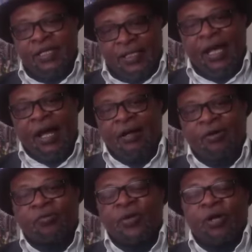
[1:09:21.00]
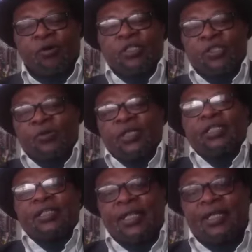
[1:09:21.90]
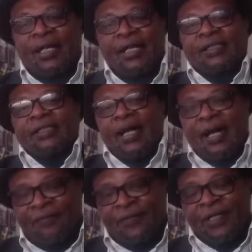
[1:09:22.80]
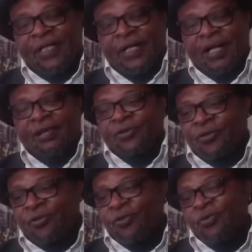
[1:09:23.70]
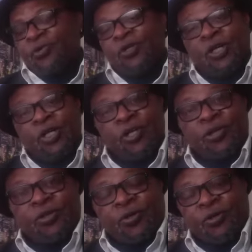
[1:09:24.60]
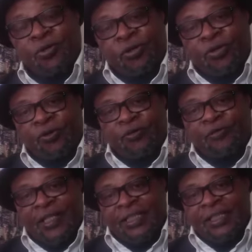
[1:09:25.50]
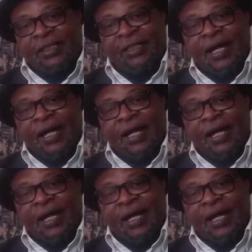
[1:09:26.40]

yeah, we also integrate Africa through through through fashion.